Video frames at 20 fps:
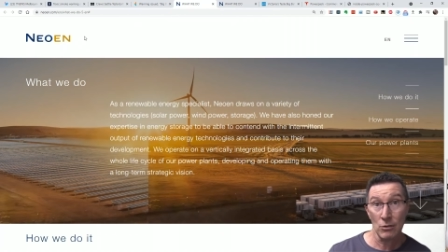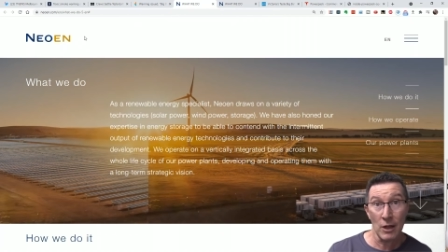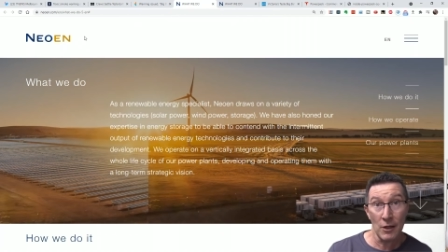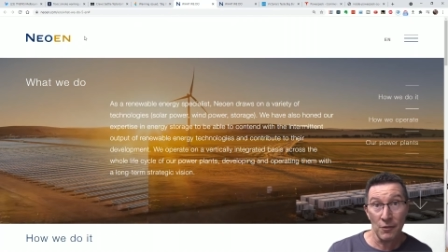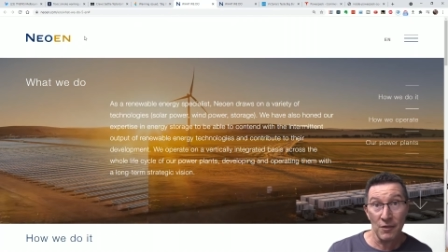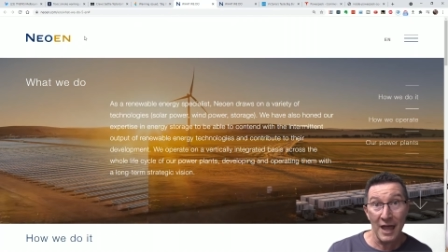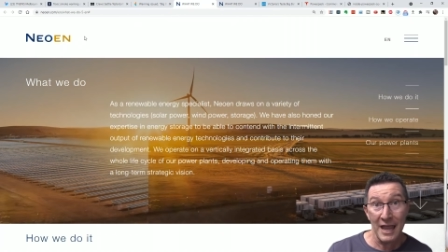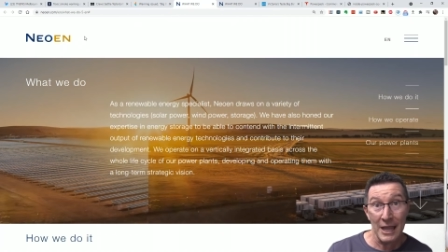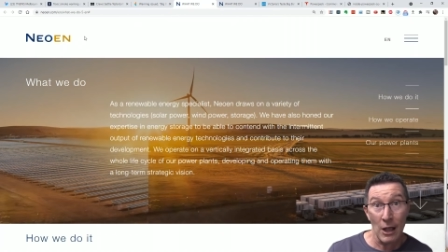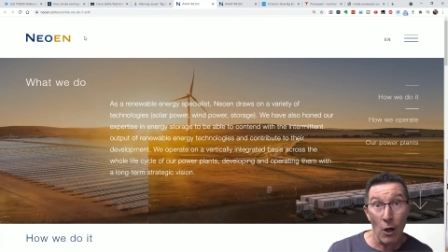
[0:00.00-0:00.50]

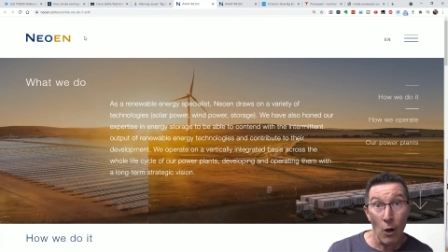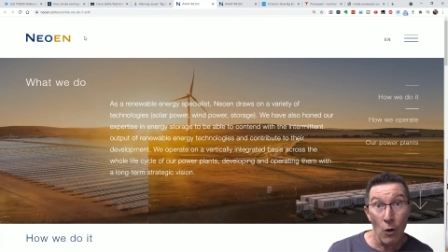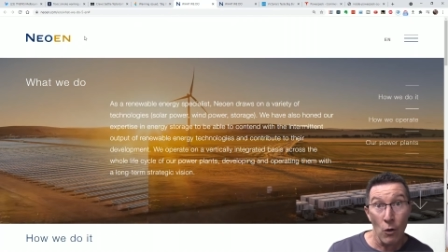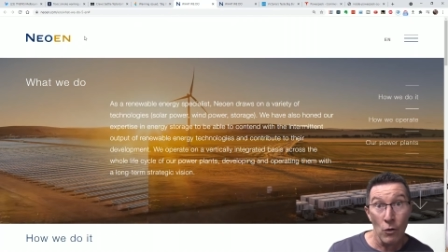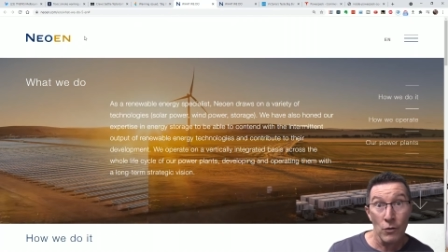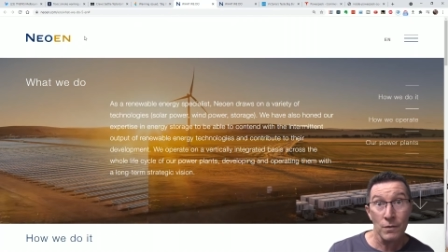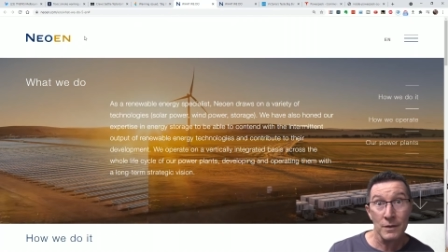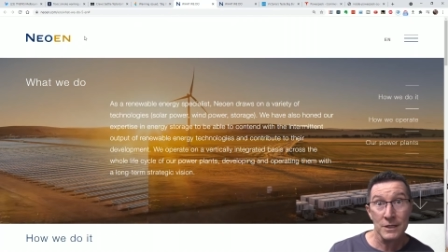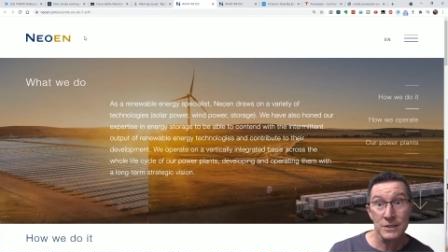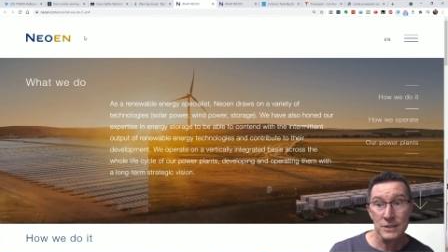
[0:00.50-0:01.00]
like they
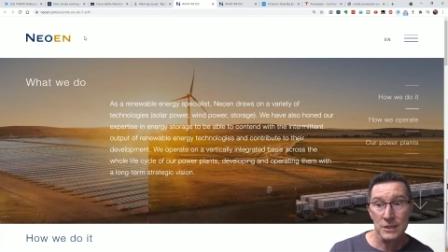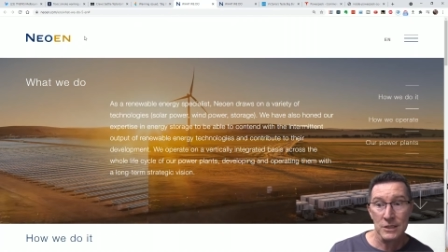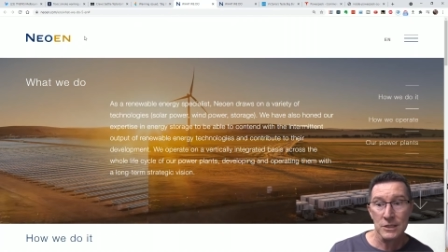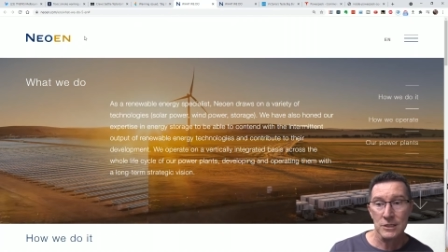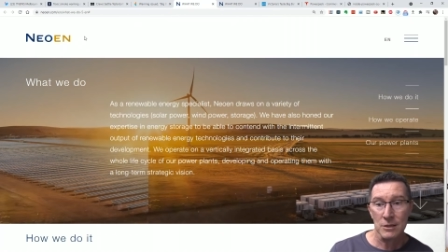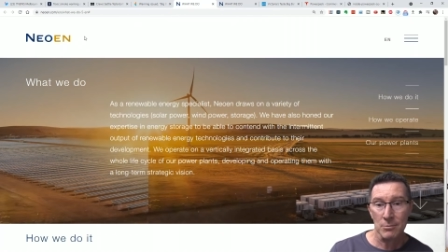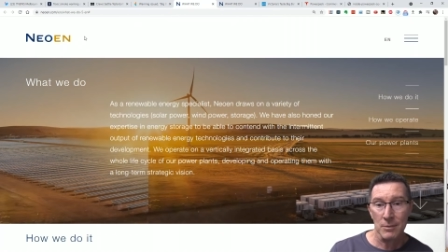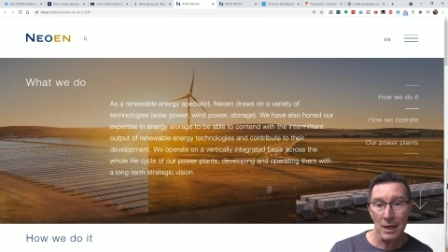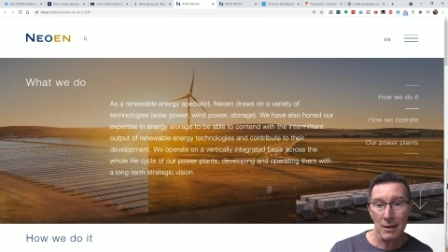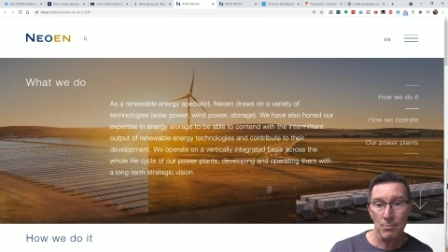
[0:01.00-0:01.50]
own this
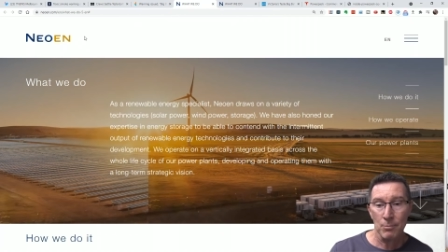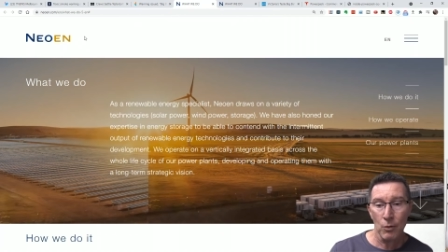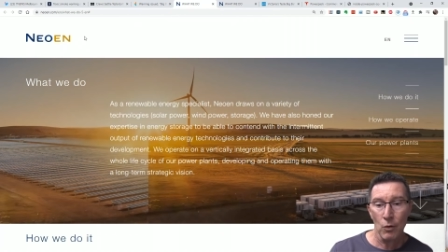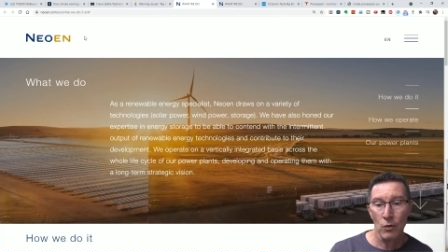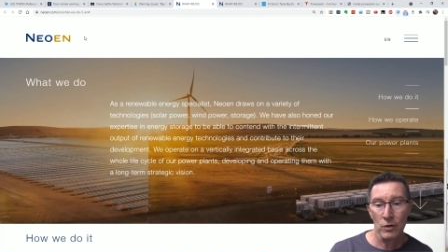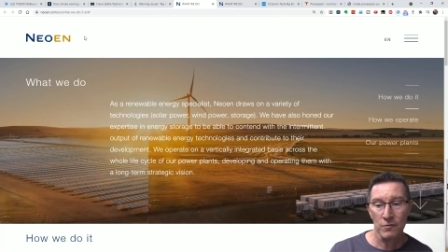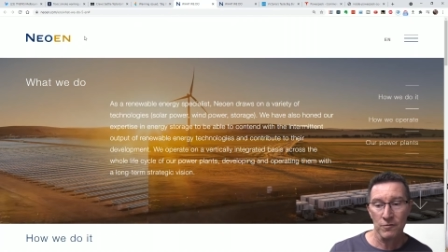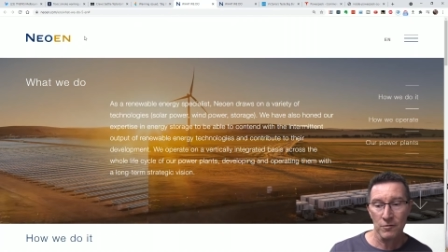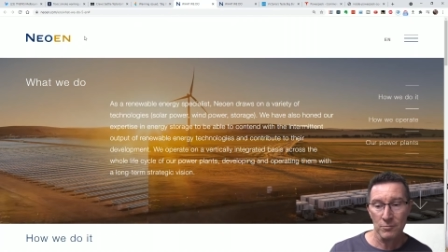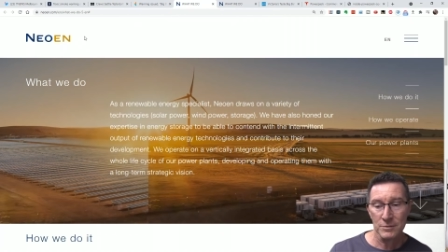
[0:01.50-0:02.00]
system. They
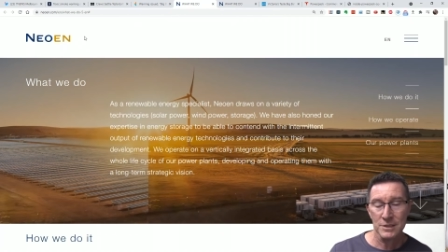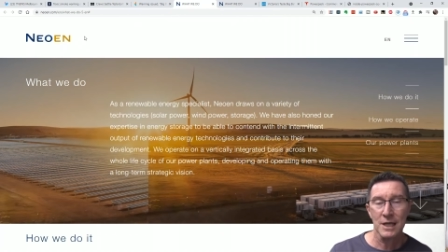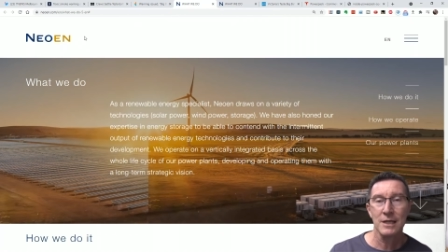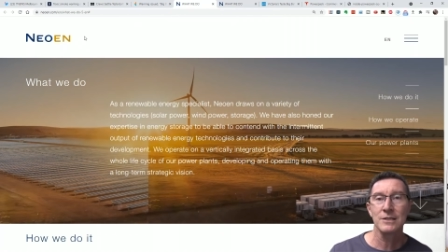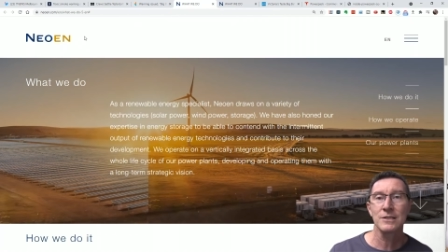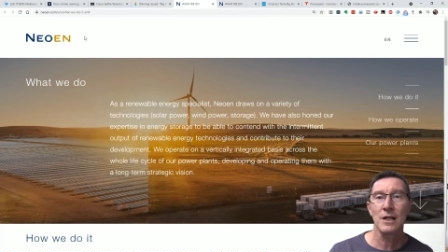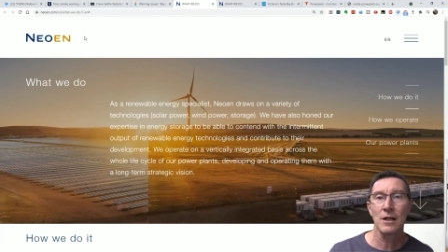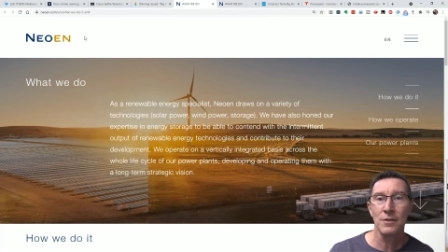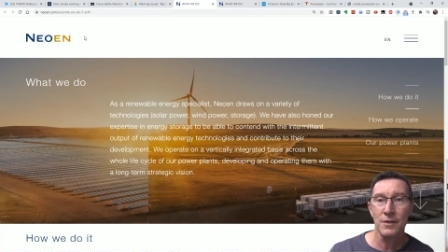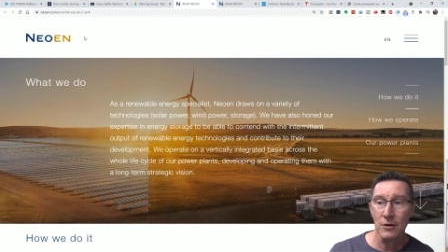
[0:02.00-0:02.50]
bought it from
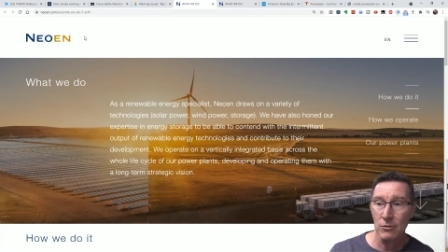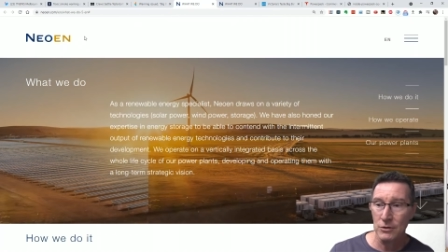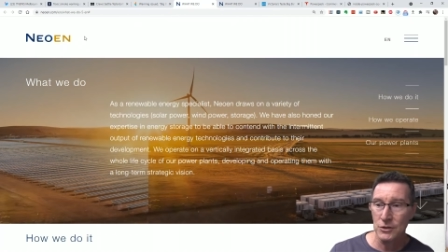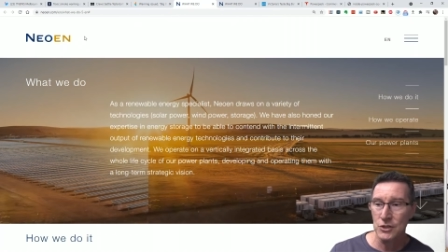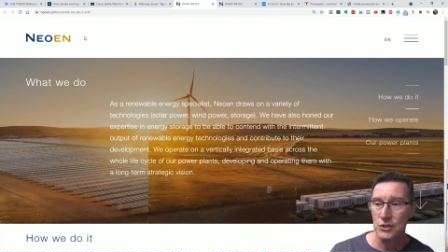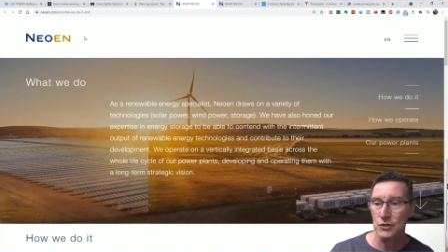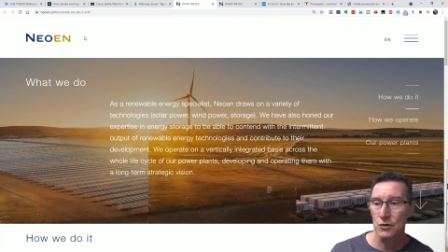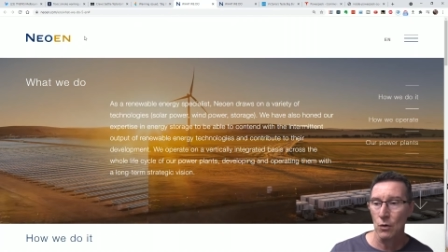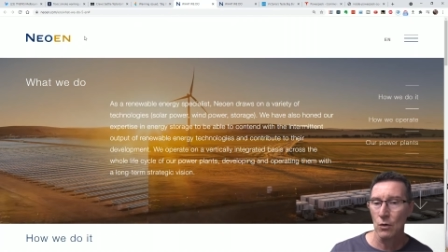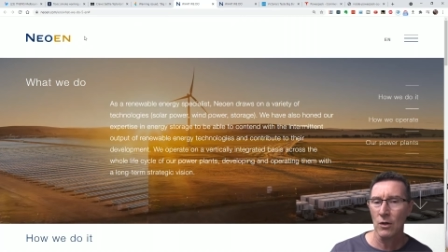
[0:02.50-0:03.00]
Tesla. They're
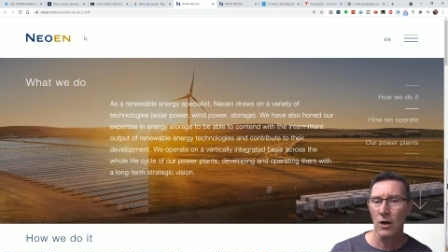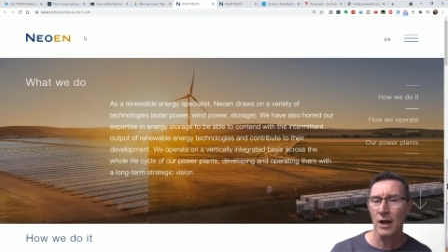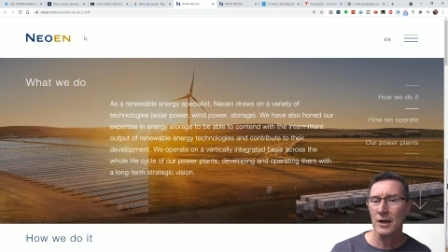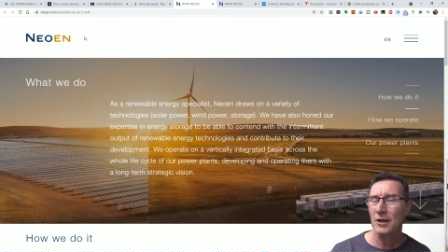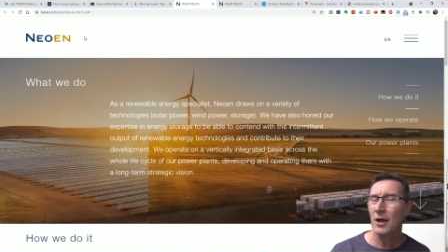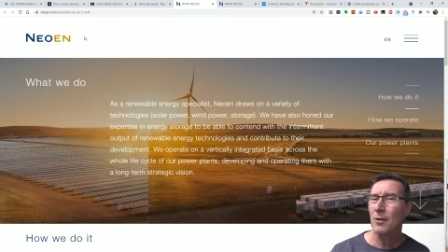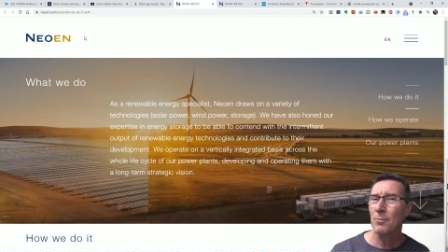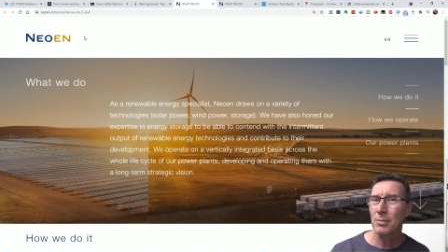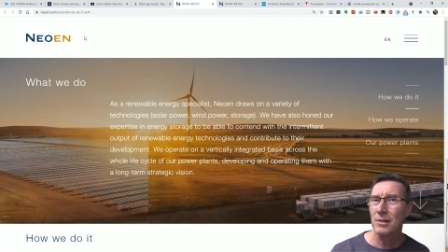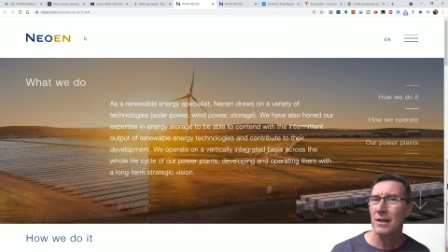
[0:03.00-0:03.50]
installed. I
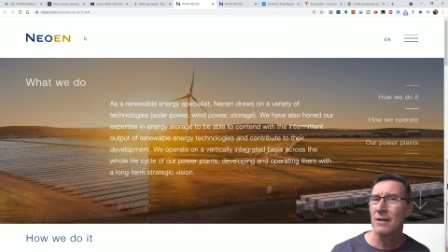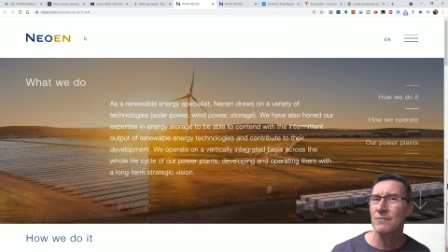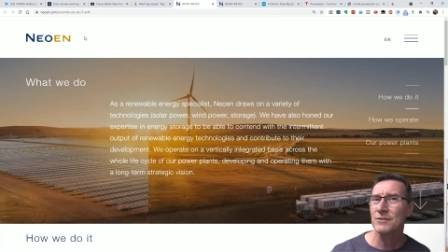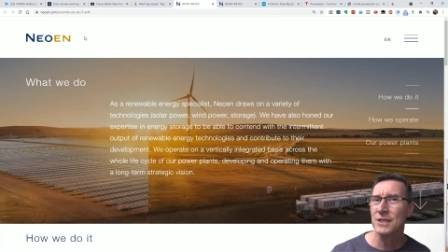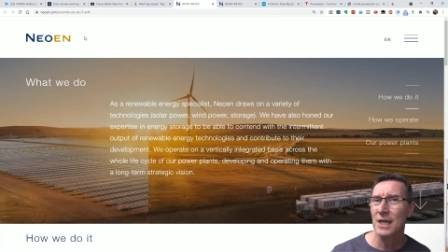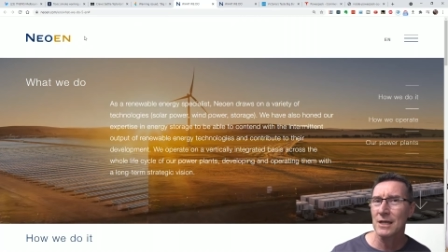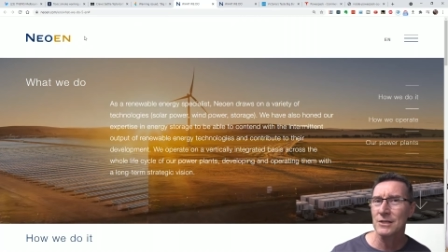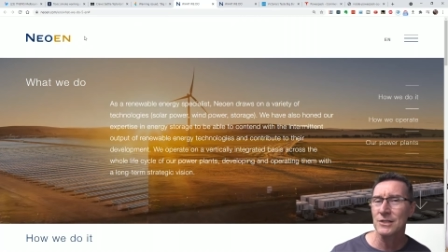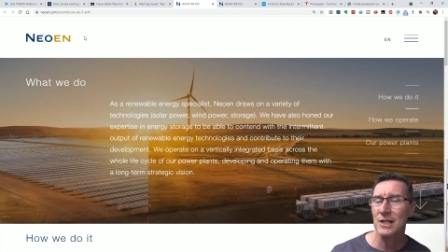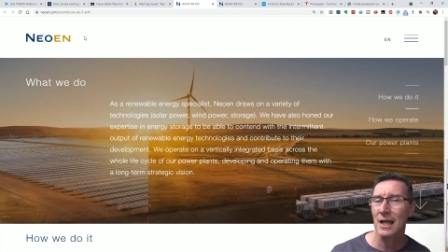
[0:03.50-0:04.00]
don't believe
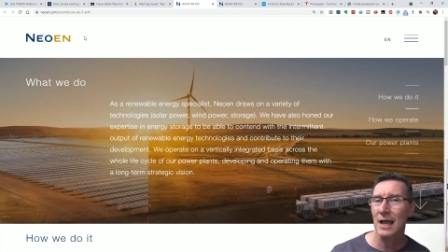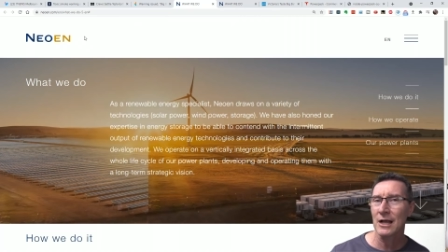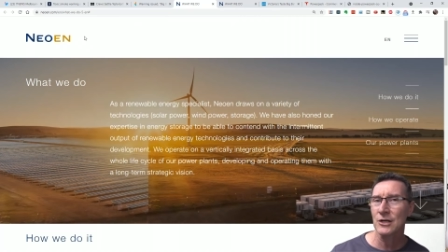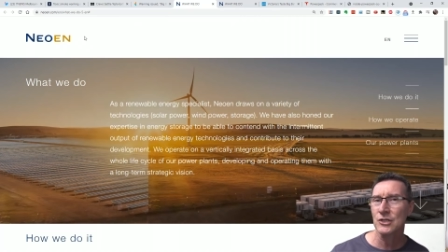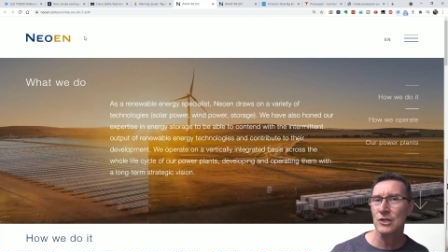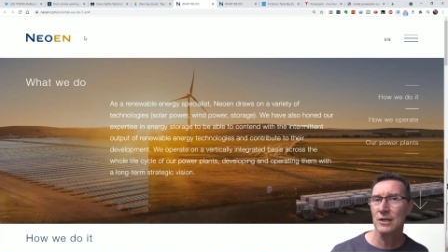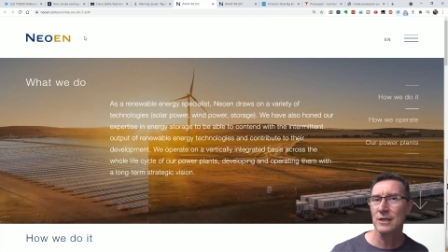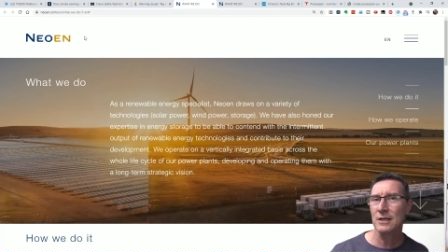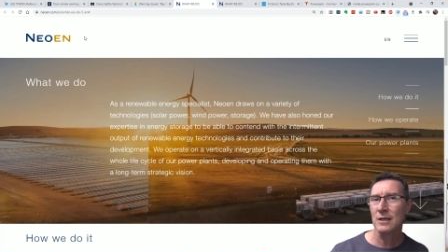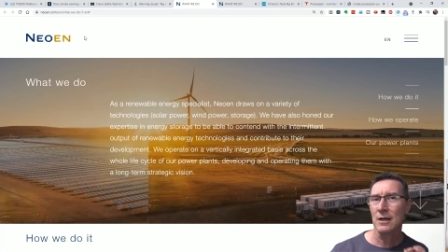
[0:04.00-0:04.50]
Tesla
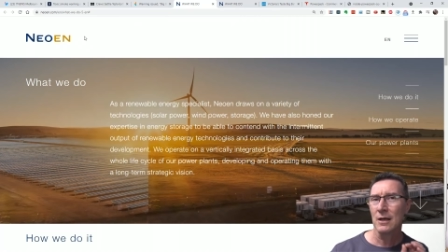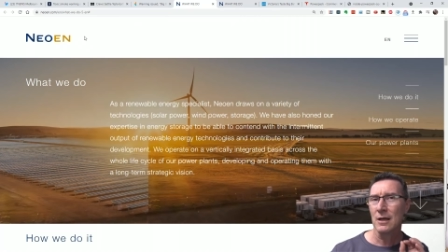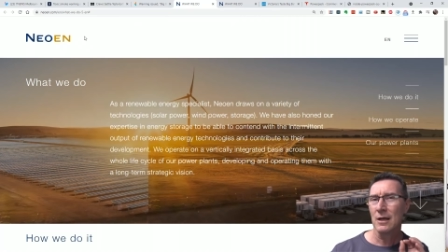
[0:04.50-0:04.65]
actually